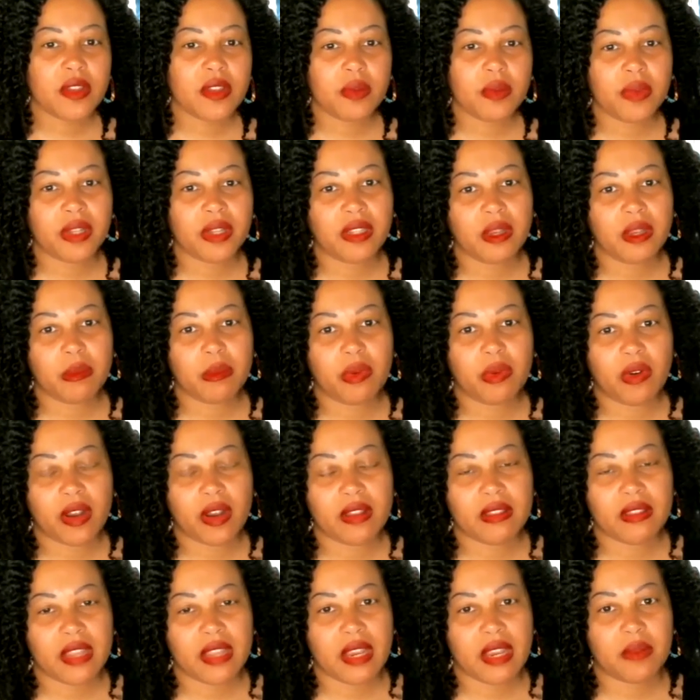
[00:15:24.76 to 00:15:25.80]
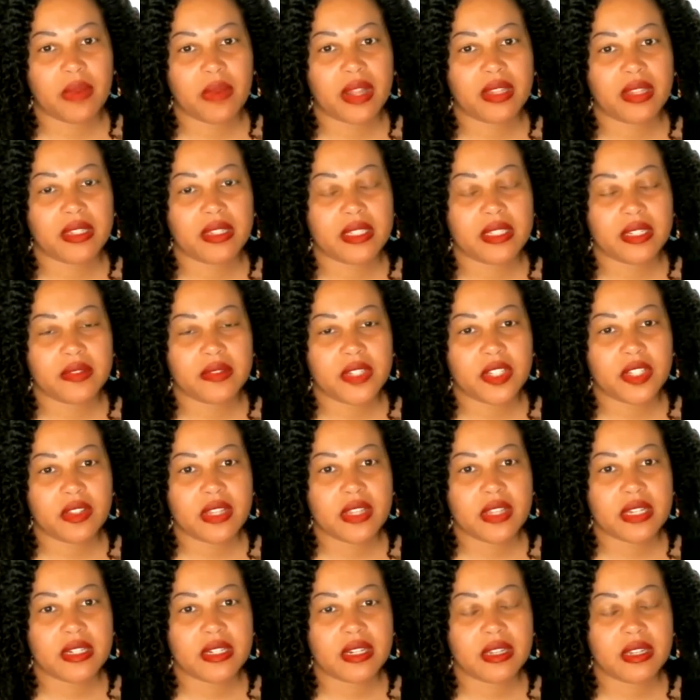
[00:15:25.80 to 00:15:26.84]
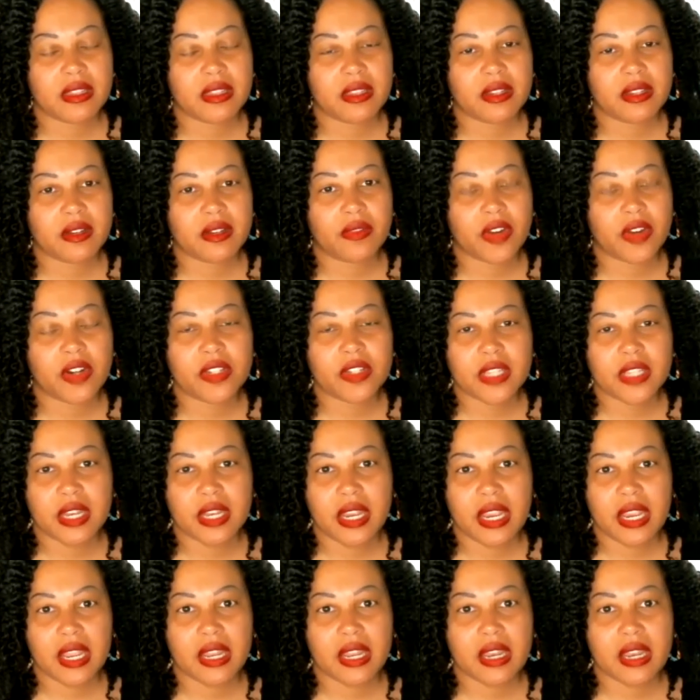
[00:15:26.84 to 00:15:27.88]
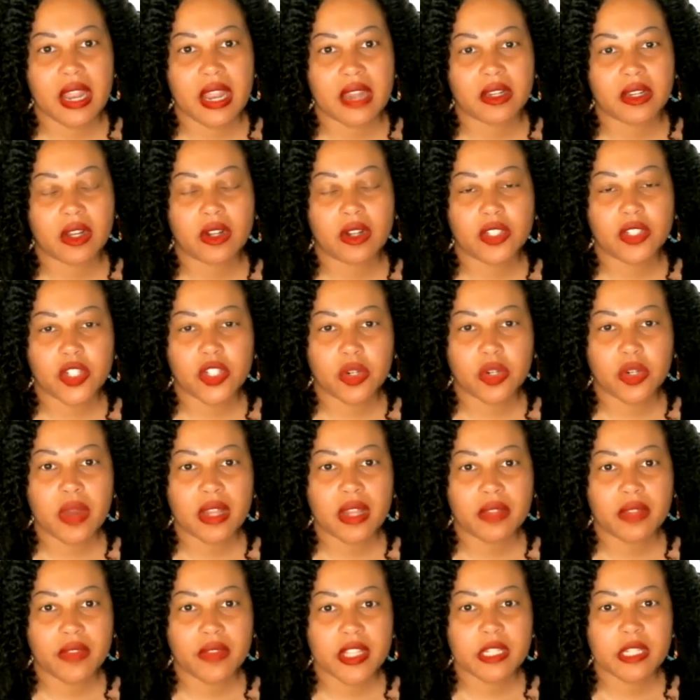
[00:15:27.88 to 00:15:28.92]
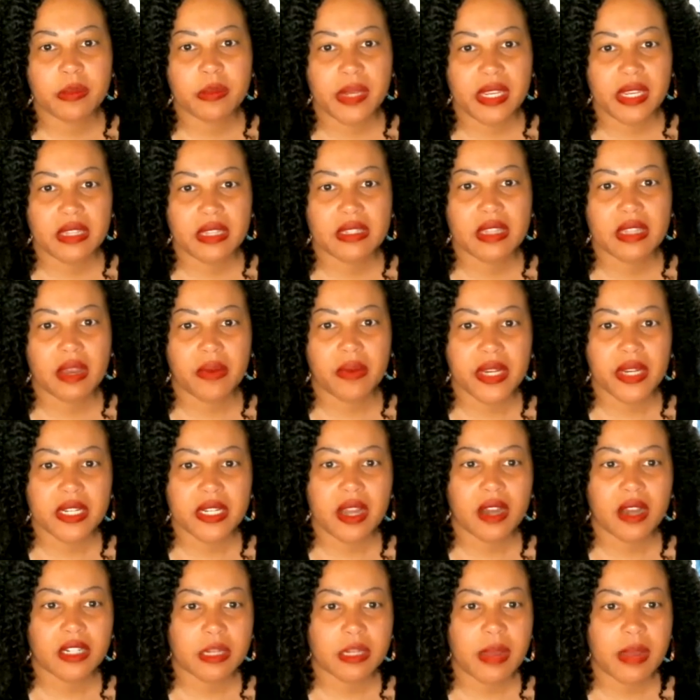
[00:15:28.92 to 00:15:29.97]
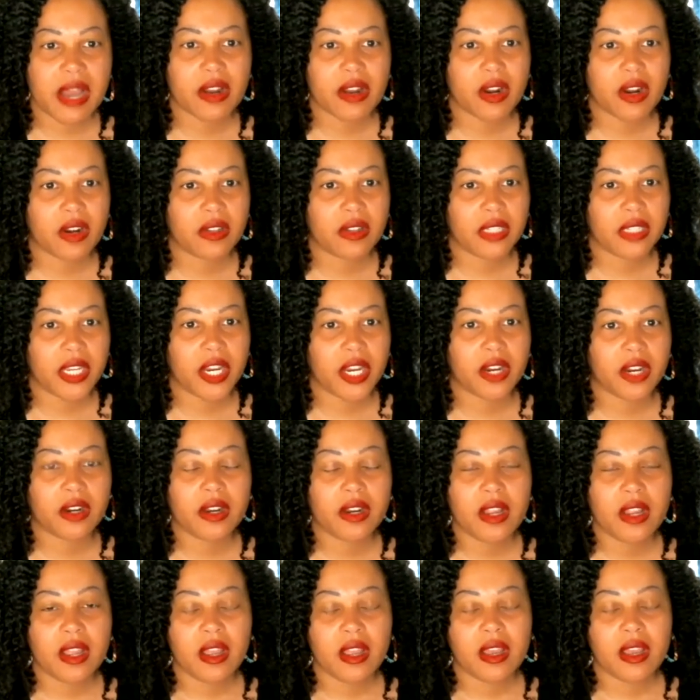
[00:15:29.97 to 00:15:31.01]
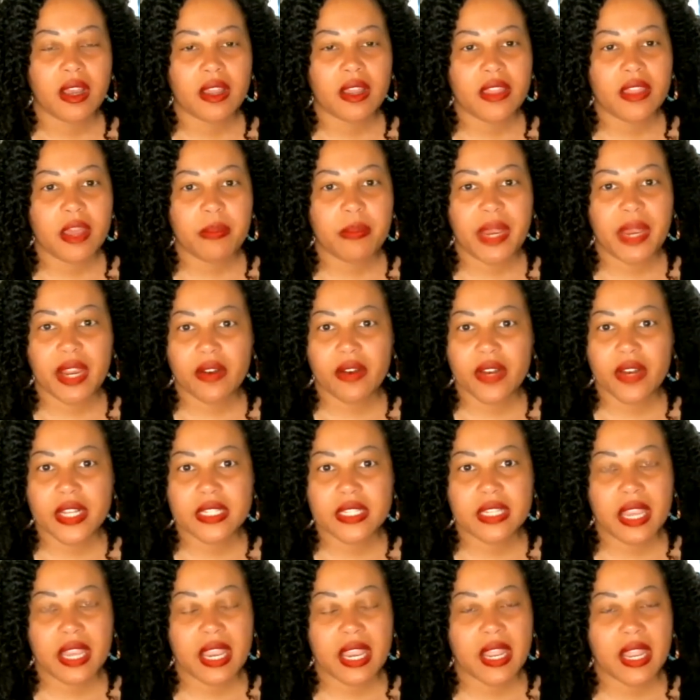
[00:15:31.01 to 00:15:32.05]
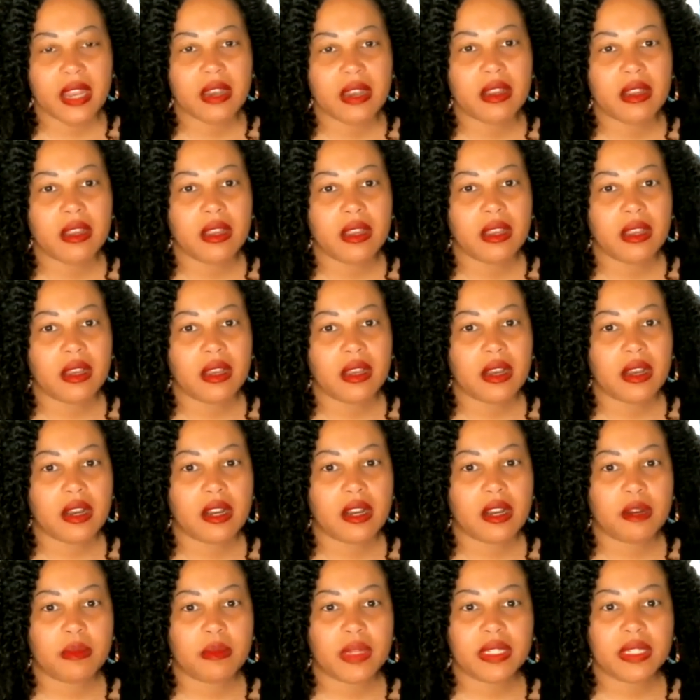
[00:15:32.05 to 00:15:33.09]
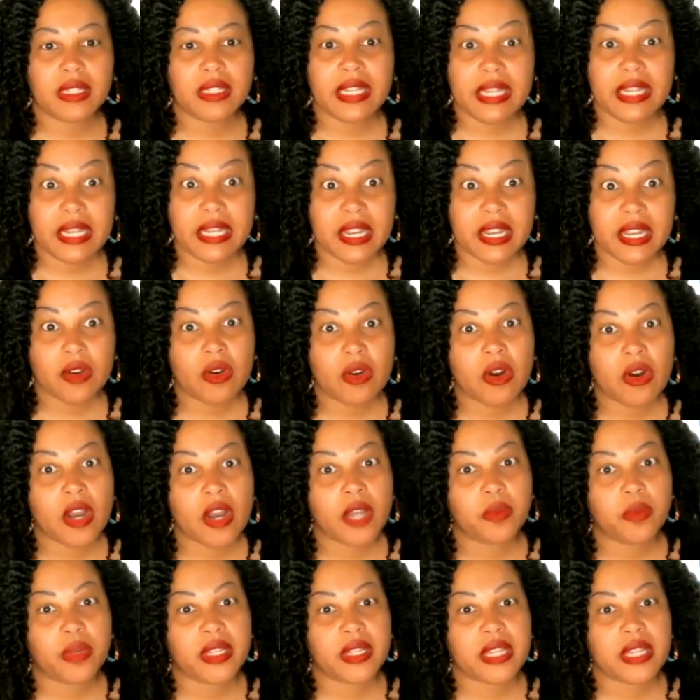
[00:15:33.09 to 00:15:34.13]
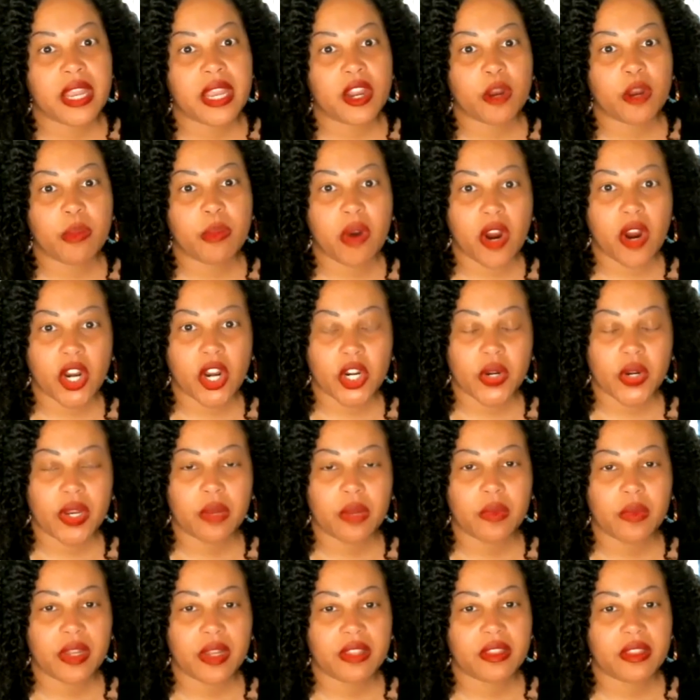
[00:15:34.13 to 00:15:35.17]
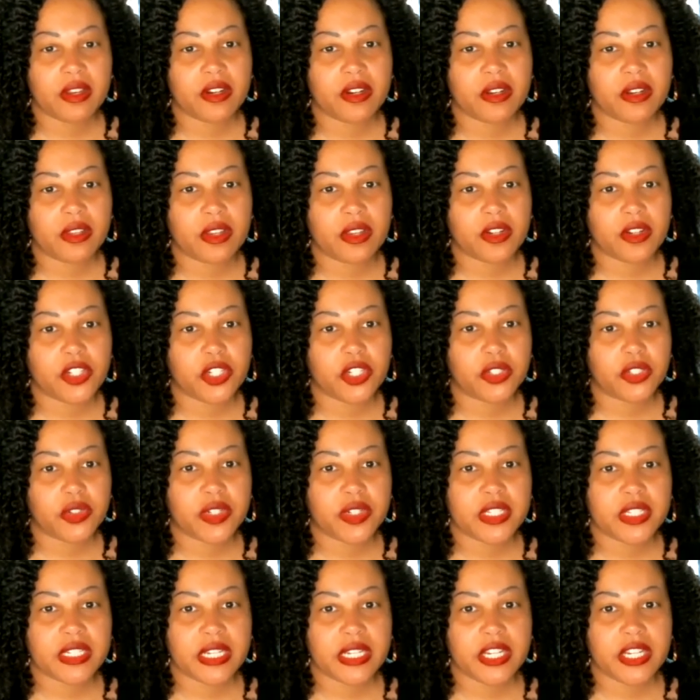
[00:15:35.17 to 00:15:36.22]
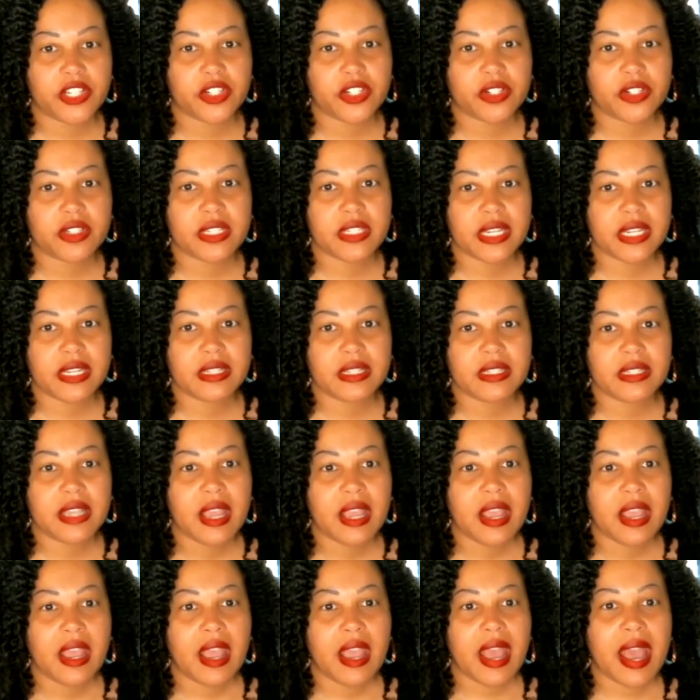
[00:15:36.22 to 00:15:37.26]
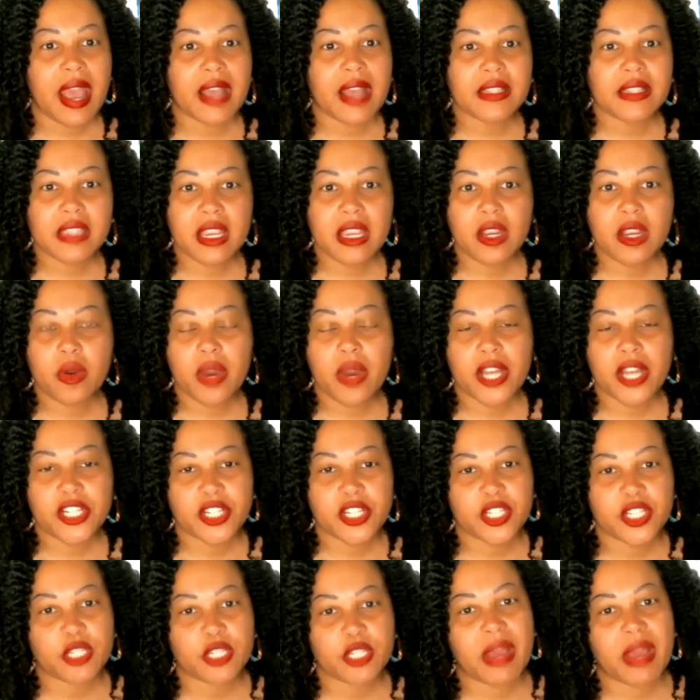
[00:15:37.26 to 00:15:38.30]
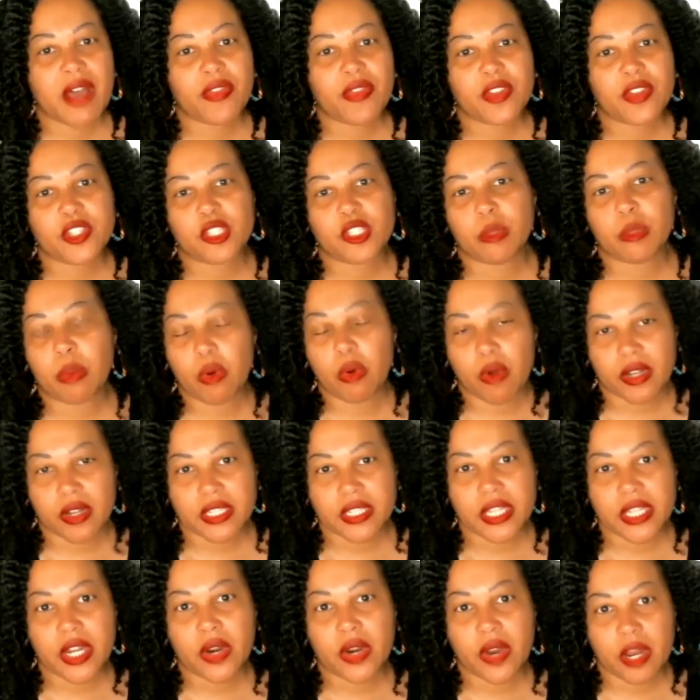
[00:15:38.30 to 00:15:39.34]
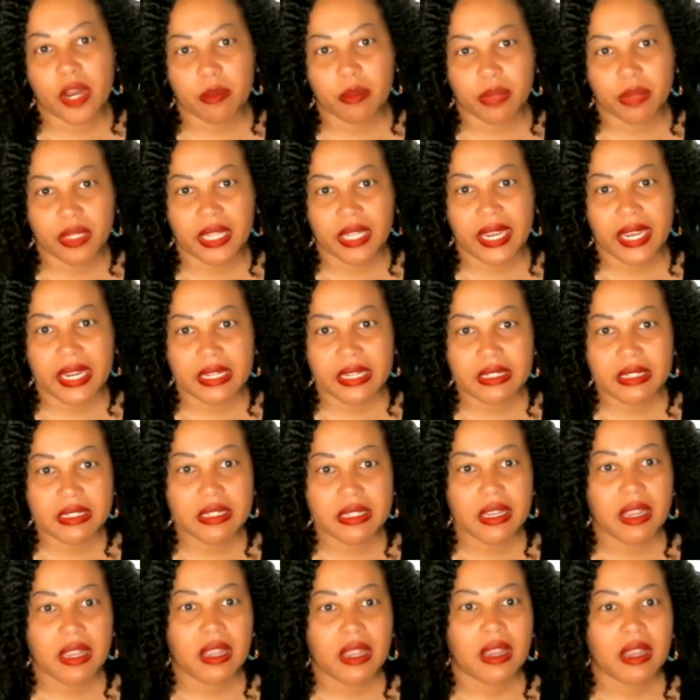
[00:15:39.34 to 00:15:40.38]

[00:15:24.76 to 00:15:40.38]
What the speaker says: really important thing relative to the diversity and cultural relevance piece that we talked about earlier, that parents can lean in on when they are partnering with their children's teachers, is asking questions about the supports that are in place.